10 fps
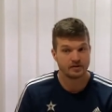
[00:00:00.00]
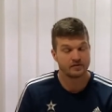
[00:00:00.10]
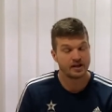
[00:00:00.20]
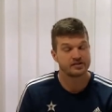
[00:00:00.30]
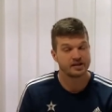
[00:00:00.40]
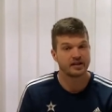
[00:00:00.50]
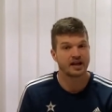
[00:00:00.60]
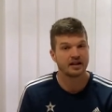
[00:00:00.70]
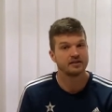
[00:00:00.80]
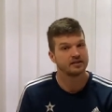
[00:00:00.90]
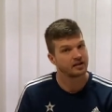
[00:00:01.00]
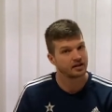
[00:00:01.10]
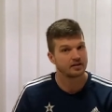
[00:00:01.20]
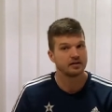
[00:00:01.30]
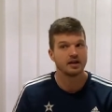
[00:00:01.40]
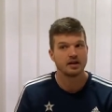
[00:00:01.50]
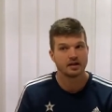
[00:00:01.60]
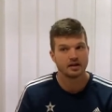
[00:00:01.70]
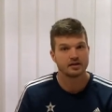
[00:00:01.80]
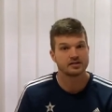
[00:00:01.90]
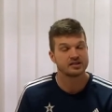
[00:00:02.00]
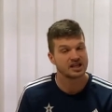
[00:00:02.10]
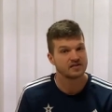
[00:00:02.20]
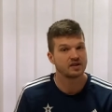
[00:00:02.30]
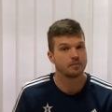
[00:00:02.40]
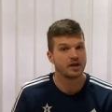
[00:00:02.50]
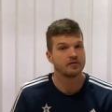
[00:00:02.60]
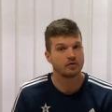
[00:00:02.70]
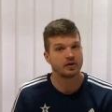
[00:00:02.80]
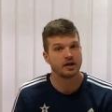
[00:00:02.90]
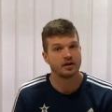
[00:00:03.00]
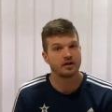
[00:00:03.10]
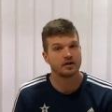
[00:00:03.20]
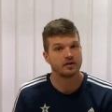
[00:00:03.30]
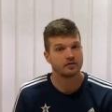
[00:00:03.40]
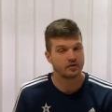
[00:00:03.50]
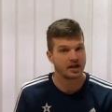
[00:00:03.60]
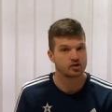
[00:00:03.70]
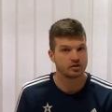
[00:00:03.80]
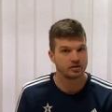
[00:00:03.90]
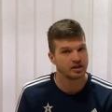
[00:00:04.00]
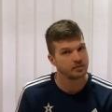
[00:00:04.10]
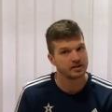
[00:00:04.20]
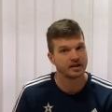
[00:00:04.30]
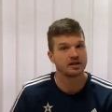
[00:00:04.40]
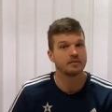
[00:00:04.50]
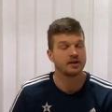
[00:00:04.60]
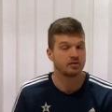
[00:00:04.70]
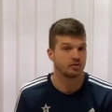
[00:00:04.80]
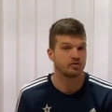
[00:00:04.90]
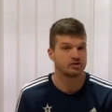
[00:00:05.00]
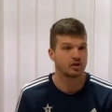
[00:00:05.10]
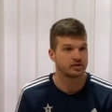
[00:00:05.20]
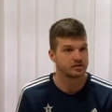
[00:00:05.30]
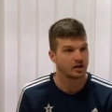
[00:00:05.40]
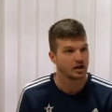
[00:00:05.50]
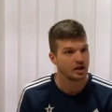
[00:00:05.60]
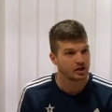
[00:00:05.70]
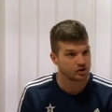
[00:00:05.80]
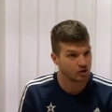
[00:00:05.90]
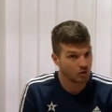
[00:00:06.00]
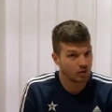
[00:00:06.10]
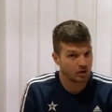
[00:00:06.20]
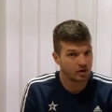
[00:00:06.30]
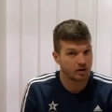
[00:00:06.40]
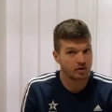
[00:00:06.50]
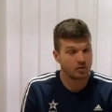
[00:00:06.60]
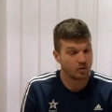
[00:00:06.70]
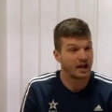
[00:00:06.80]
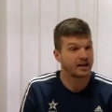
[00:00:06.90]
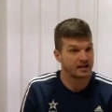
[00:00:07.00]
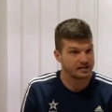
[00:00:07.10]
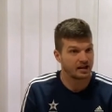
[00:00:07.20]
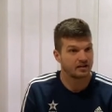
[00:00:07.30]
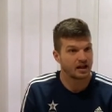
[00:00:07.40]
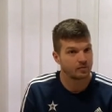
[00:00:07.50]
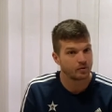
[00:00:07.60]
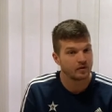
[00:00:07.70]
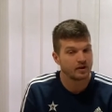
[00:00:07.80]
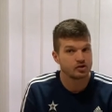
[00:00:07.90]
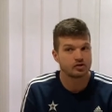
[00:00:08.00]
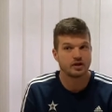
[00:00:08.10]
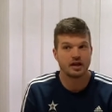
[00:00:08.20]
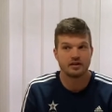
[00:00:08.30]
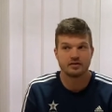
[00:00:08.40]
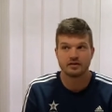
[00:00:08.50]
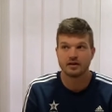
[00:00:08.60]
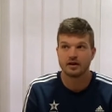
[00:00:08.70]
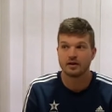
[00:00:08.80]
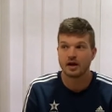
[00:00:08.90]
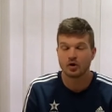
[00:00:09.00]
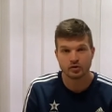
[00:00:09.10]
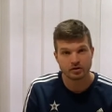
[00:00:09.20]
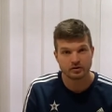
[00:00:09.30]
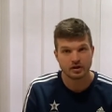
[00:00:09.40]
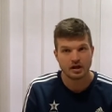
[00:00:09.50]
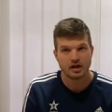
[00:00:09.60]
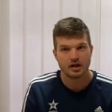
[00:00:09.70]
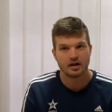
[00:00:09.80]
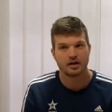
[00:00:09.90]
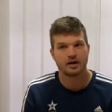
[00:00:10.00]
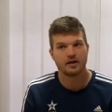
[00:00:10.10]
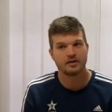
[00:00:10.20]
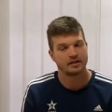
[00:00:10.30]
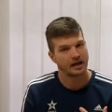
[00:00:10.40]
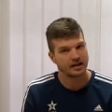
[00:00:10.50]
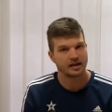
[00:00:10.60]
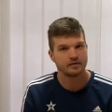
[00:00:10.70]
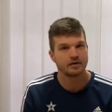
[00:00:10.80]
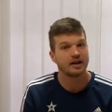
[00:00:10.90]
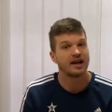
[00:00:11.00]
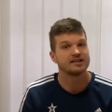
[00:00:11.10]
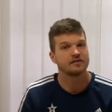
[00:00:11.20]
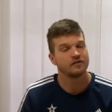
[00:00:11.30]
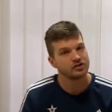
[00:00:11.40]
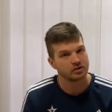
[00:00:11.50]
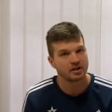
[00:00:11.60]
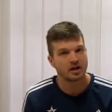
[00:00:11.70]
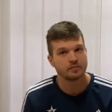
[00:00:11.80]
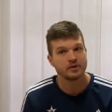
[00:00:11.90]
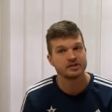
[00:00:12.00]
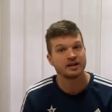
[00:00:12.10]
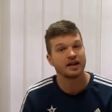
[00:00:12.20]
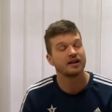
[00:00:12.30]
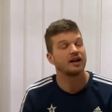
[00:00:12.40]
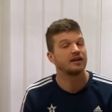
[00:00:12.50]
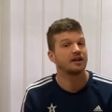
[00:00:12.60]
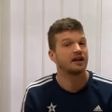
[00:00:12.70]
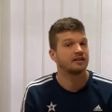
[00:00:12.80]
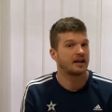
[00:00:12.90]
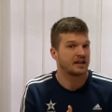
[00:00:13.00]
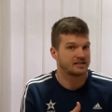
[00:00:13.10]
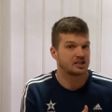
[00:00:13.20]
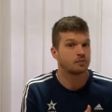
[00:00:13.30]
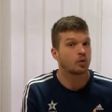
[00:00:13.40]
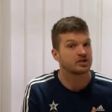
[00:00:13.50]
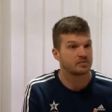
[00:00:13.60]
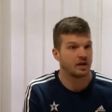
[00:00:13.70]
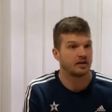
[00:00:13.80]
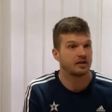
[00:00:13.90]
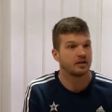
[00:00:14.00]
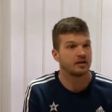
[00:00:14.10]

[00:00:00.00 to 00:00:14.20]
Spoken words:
they stay healthy, they can successfully play for national team, and they can make good results. So like I said, I'm privileged and honored that I can, as a physiotherapist and as a sportsman,